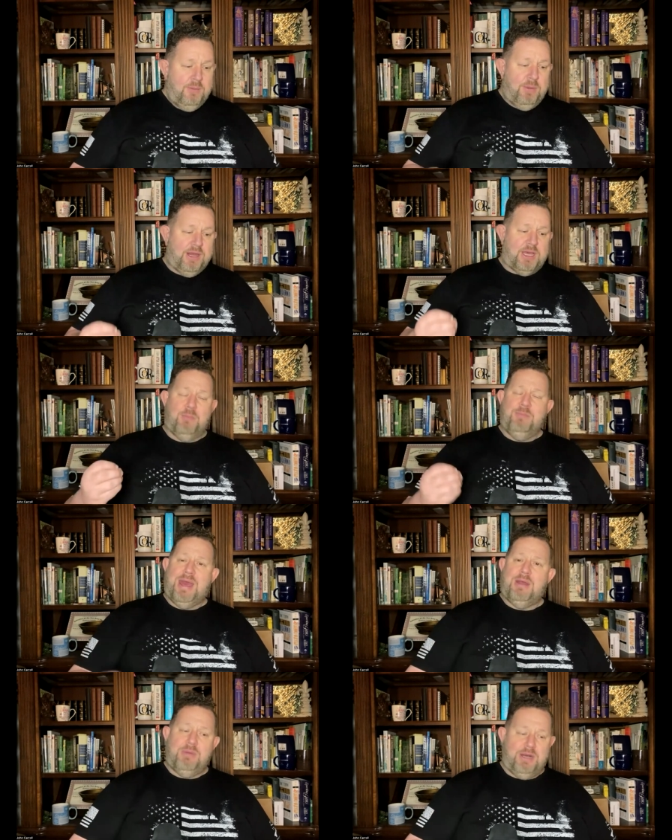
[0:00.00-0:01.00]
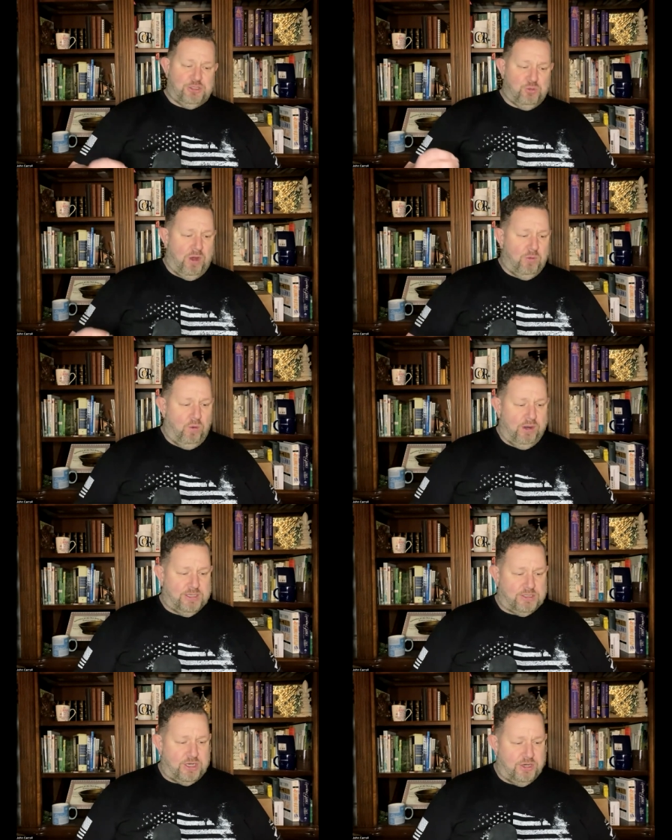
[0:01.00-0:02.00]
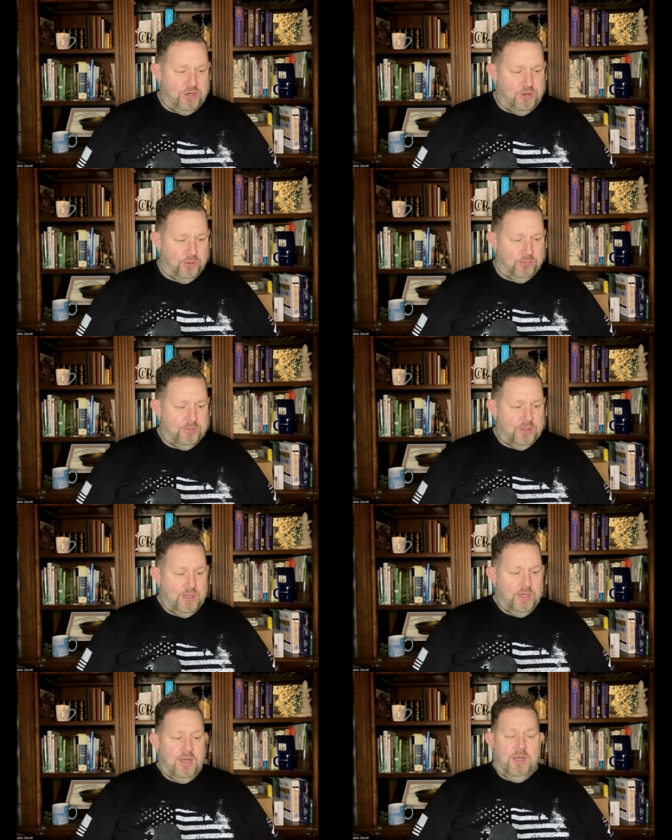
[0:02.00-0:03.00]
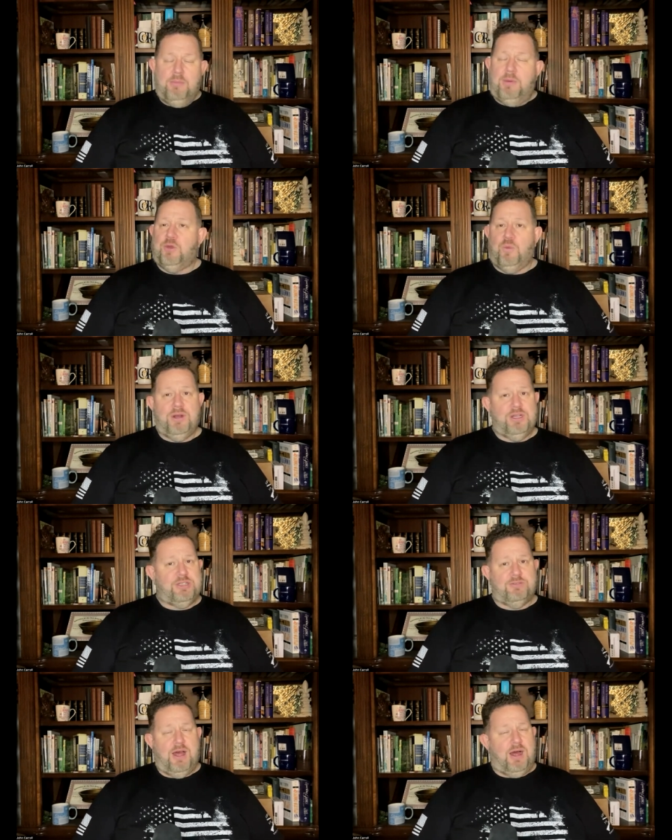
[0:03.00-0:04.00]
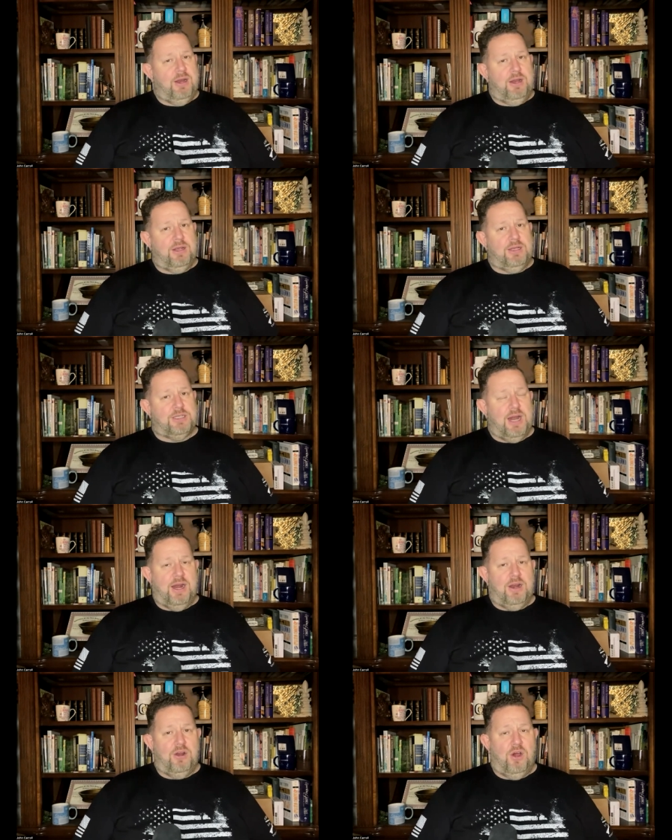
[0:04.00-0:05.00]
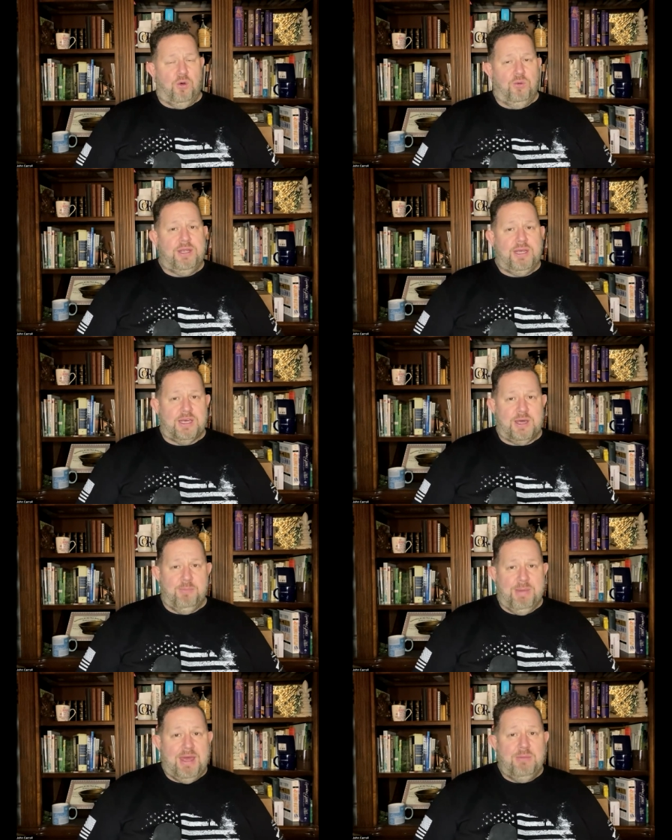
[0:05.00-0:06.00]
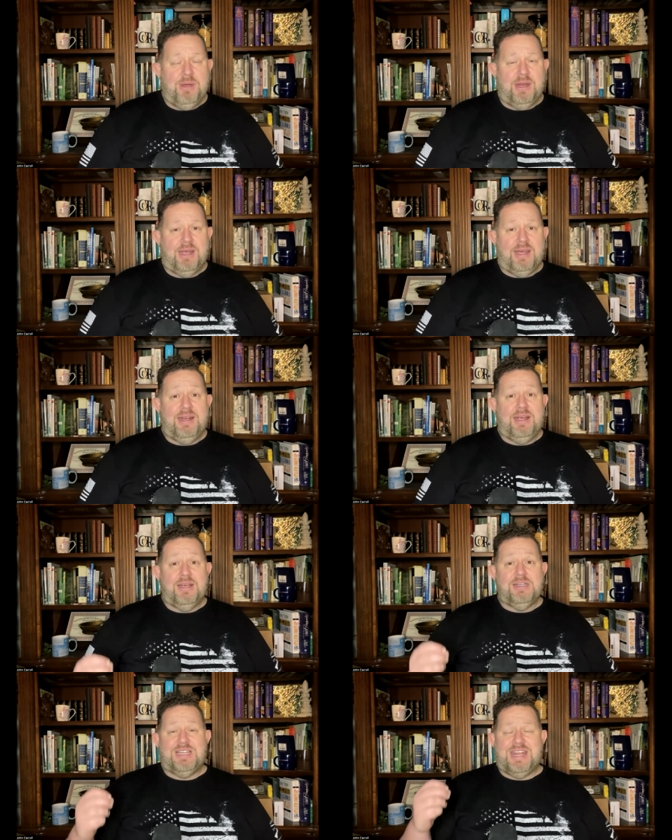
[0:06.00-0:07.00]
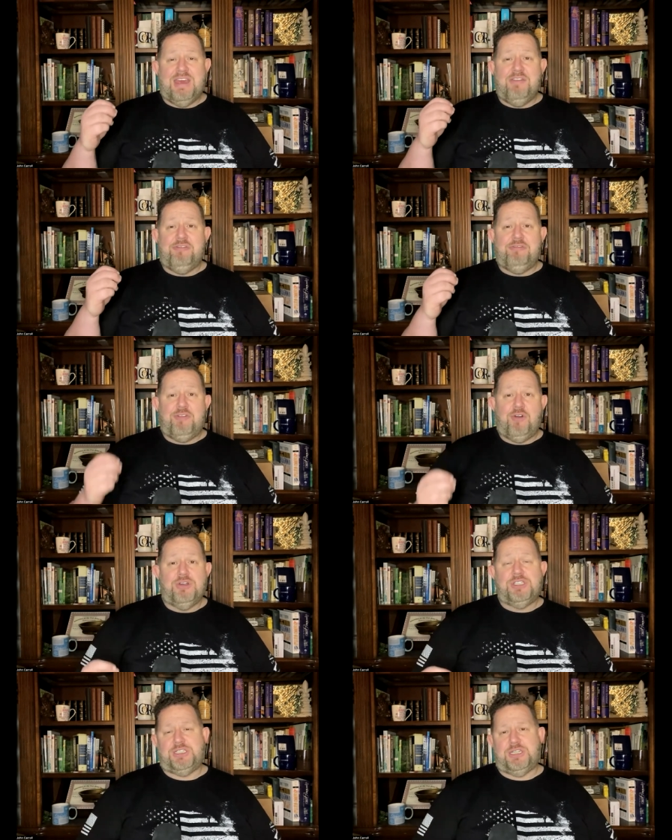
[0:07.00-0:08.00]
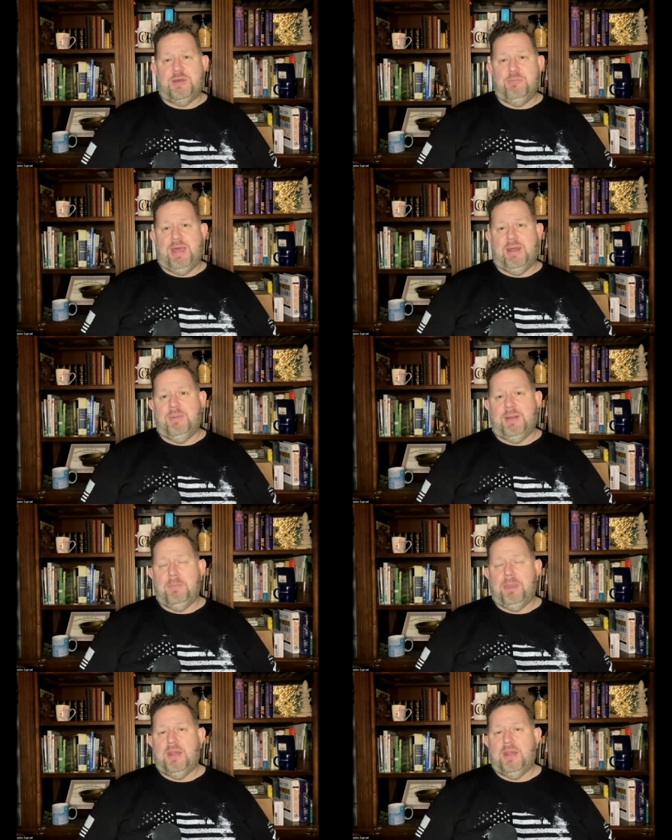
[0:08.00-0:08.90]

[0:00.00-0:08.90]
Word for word: but a commandment is what one is to do. But the oneness of God is not only a commandment, it is the first commandment.